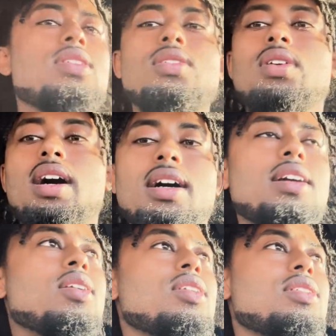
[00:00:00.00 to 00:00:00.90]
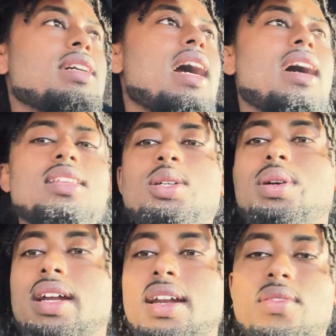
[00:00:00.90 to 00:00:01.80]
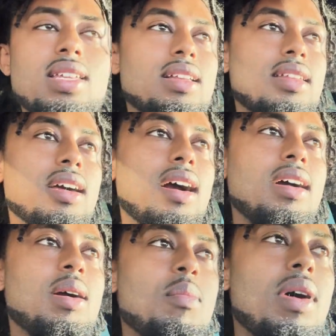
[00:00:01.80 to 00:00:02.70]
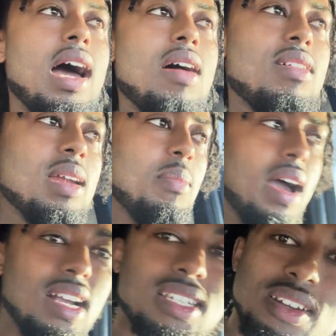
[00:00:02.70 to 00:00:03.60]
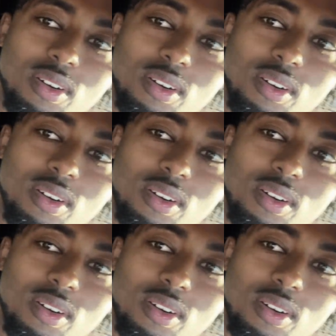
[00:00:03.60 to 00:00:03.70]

to, uh, you know, react to it and everything like that. But I have it in the back seat